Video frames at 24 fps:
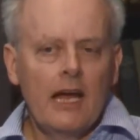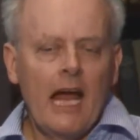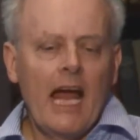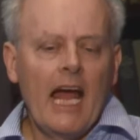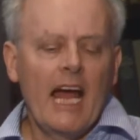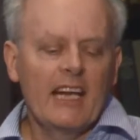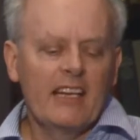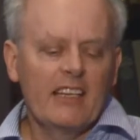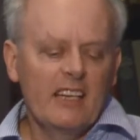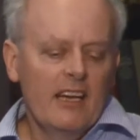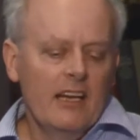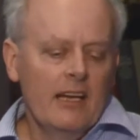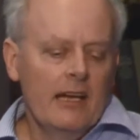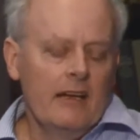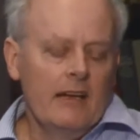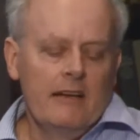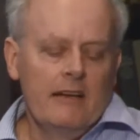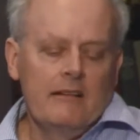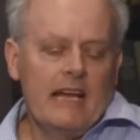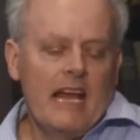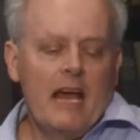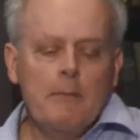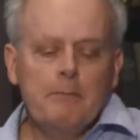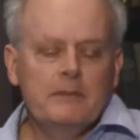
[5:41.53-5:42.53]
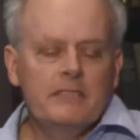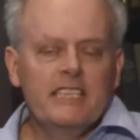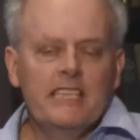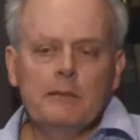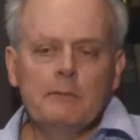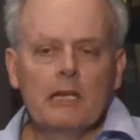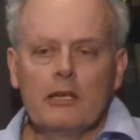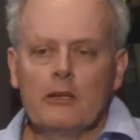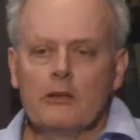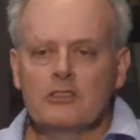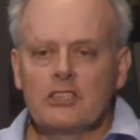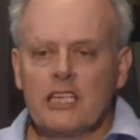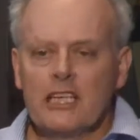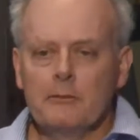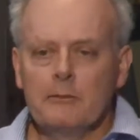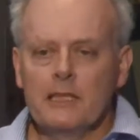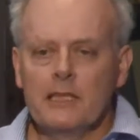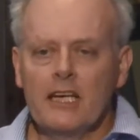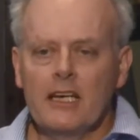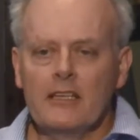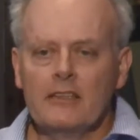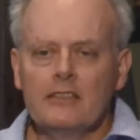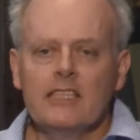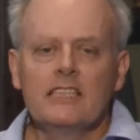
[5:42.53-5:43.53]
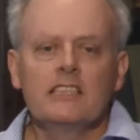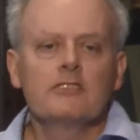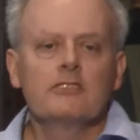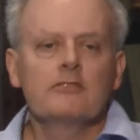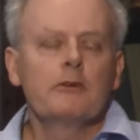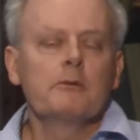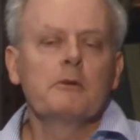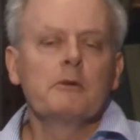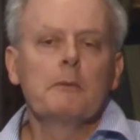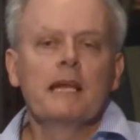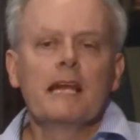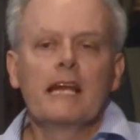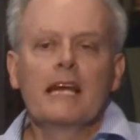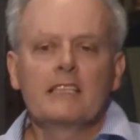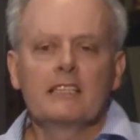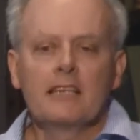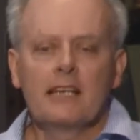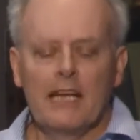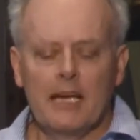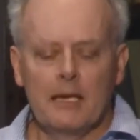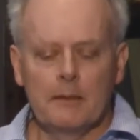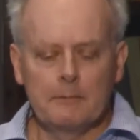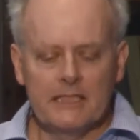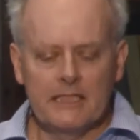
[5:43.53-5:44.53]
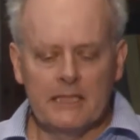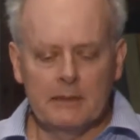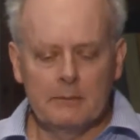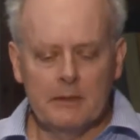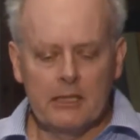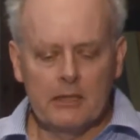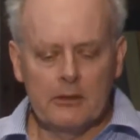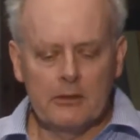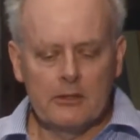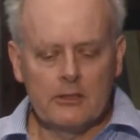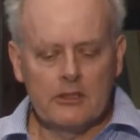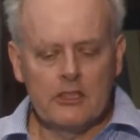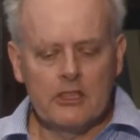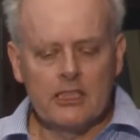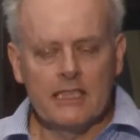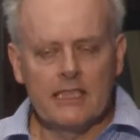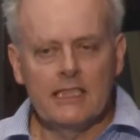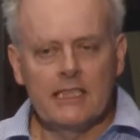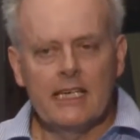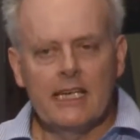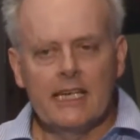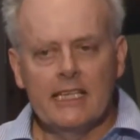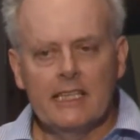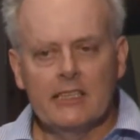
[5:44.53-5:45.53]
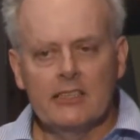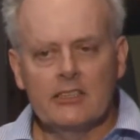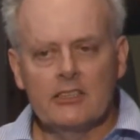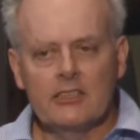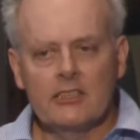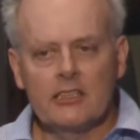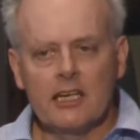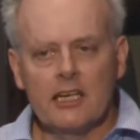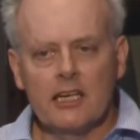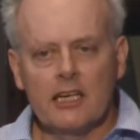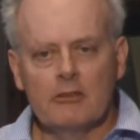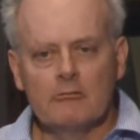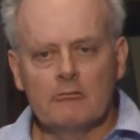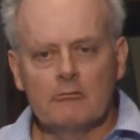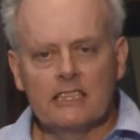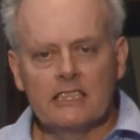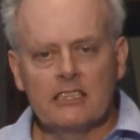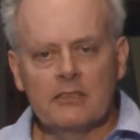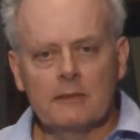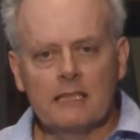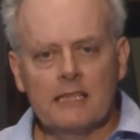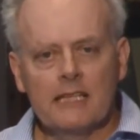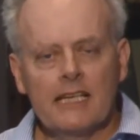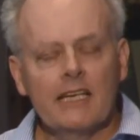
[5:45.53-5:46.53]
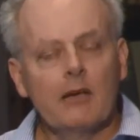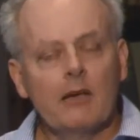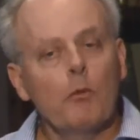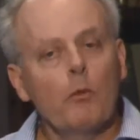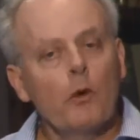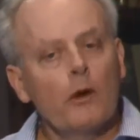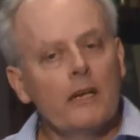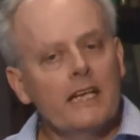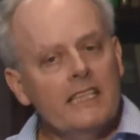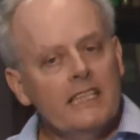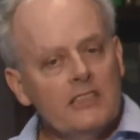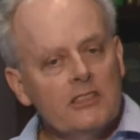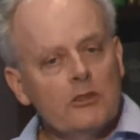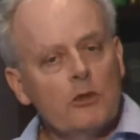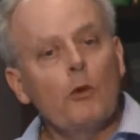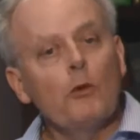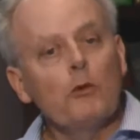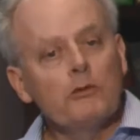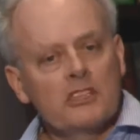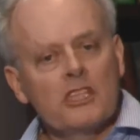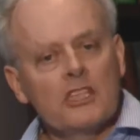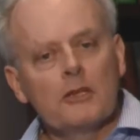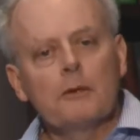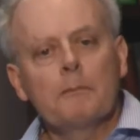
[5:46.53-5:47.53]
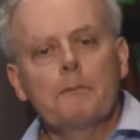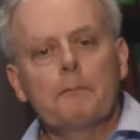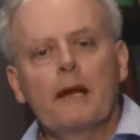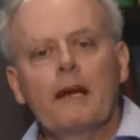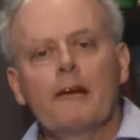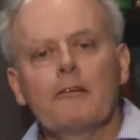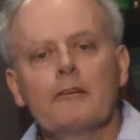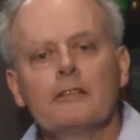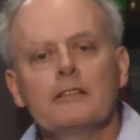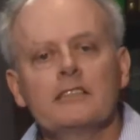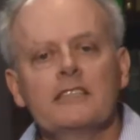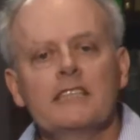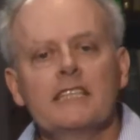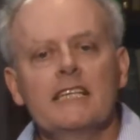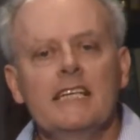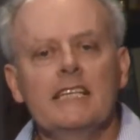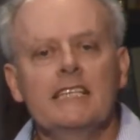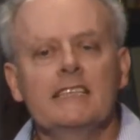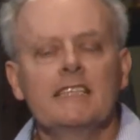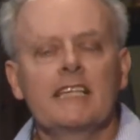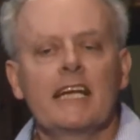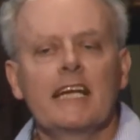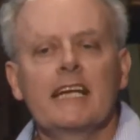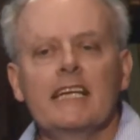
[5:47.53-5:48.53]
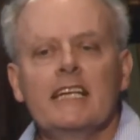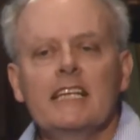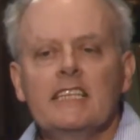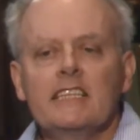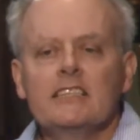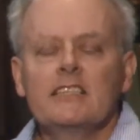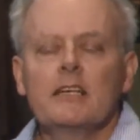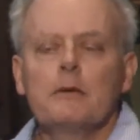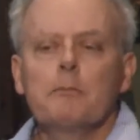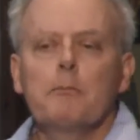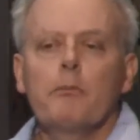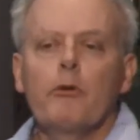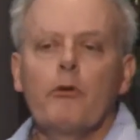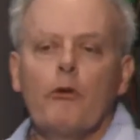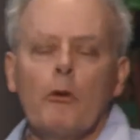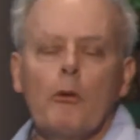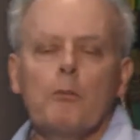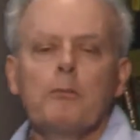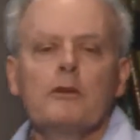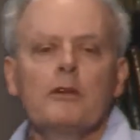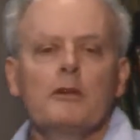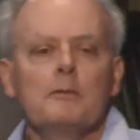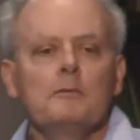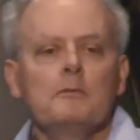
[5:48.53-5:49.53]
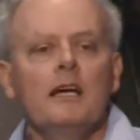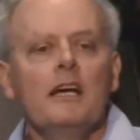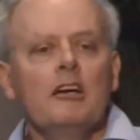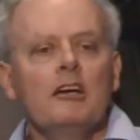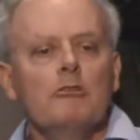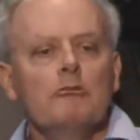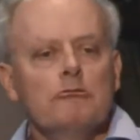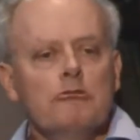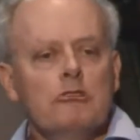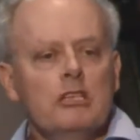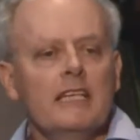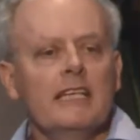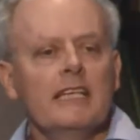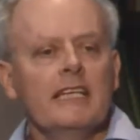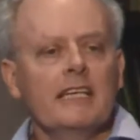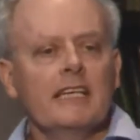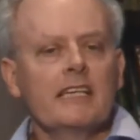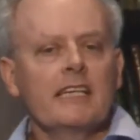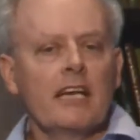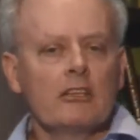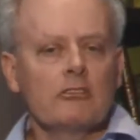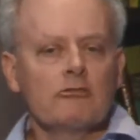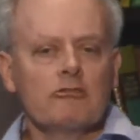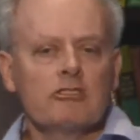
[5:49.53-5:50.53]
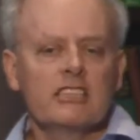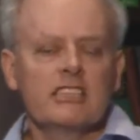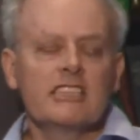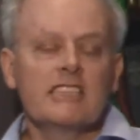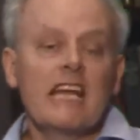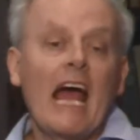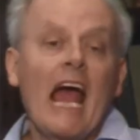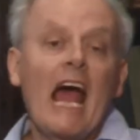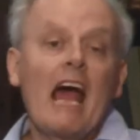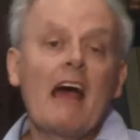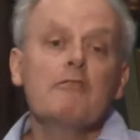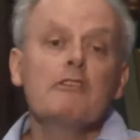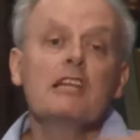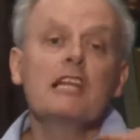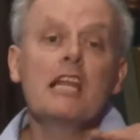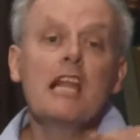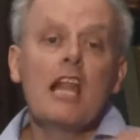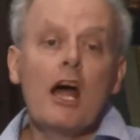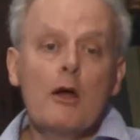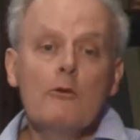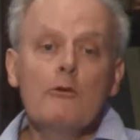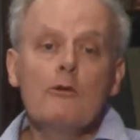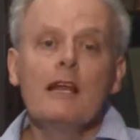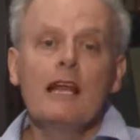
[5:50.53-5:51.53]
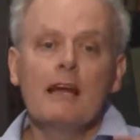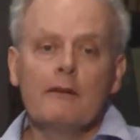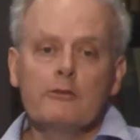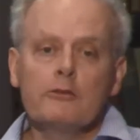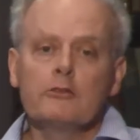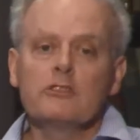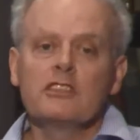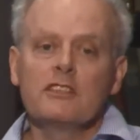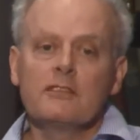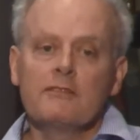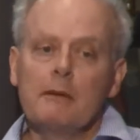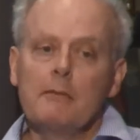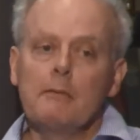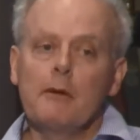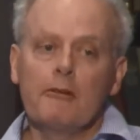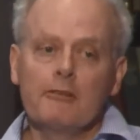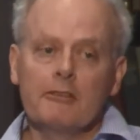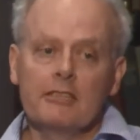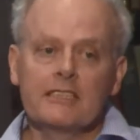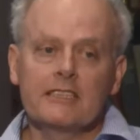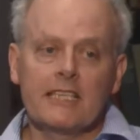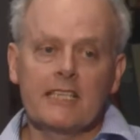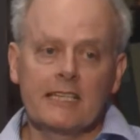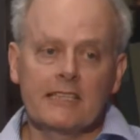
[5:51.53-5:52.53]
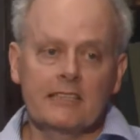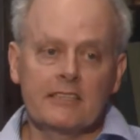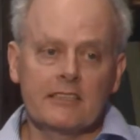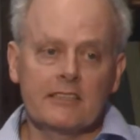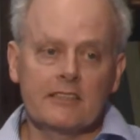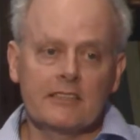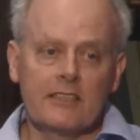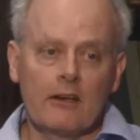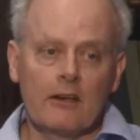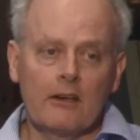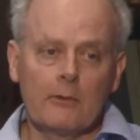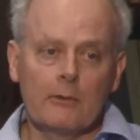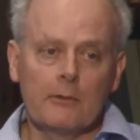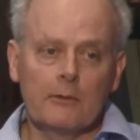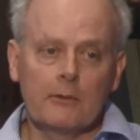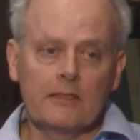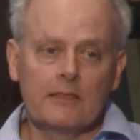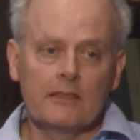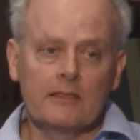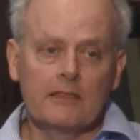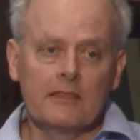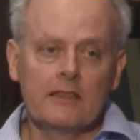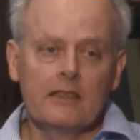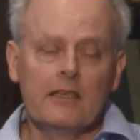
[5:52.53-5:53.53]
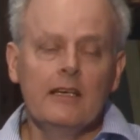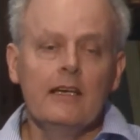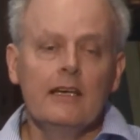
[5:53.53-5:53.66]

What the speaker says: And epidemiologically, we know this from the molecular epidemiology, it's reasonably clear. What is also apparent is that it is a problem really in countries that have low levels of MRSA to start with.